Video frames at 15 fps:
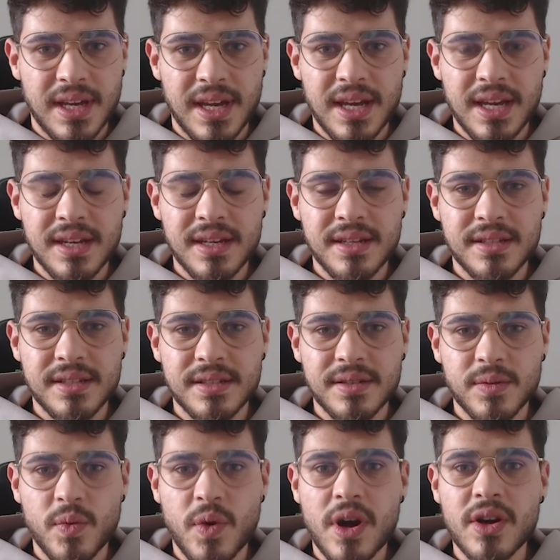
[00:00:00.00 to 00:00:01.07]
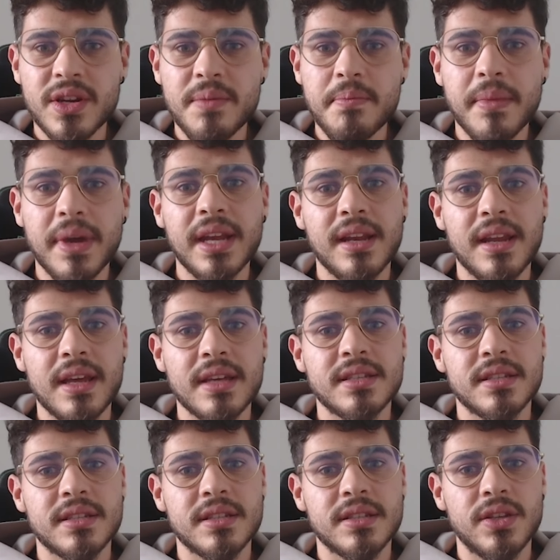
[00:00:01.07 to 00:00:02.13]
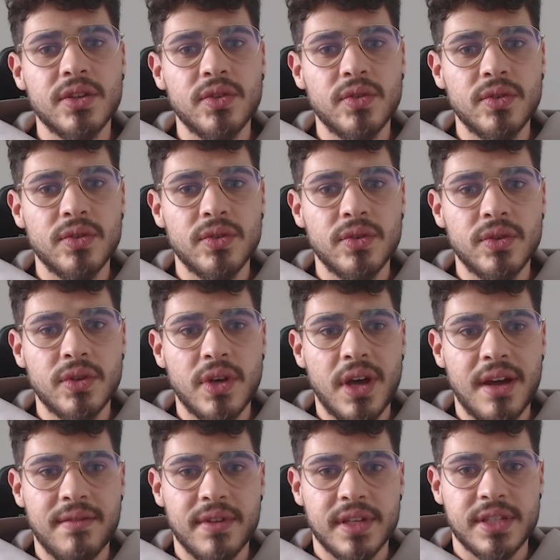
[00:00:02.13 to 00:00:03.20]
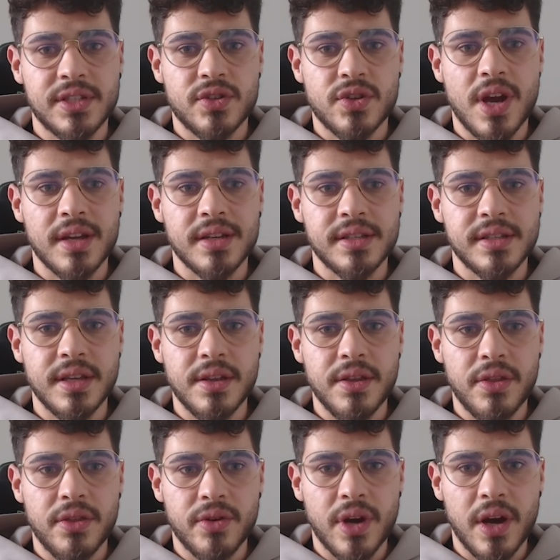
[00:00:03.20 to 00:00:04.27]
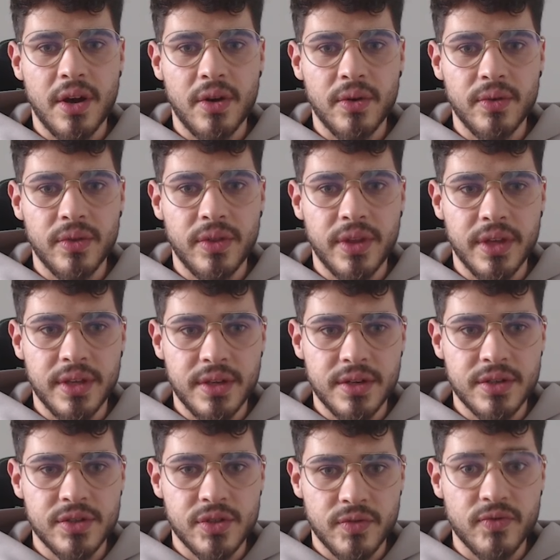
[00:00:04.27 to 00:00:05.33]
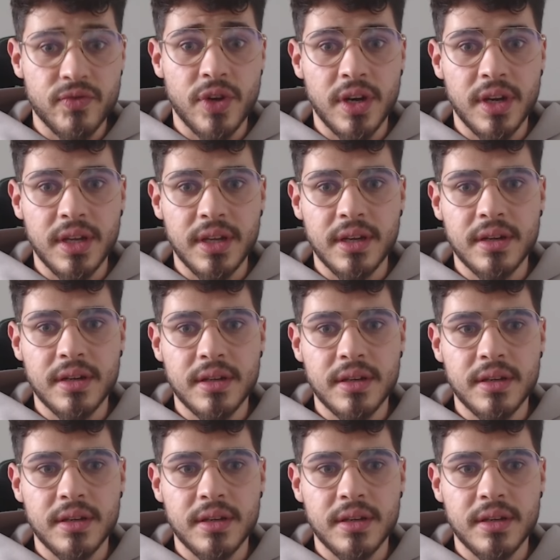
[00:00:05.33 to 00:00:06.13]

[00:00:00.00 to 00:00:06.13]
And what are the main lessons that you have extracted throughout the years of running